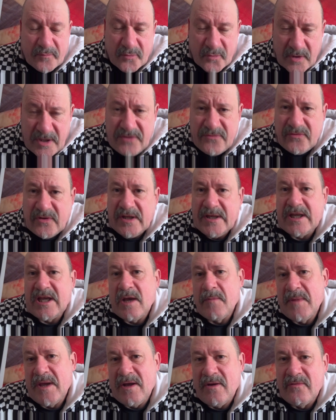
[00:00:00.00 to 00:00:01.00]
briefly
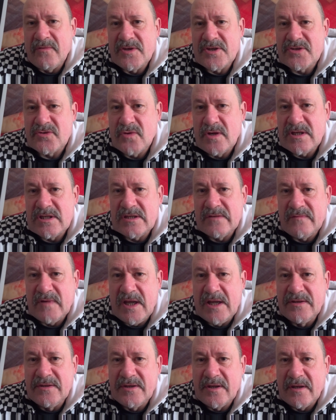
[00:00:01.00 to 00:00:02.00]
come out on the streets of
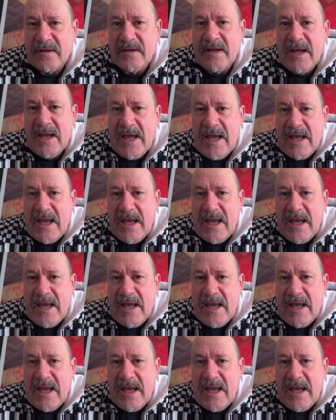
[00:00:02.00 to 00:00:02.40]
London.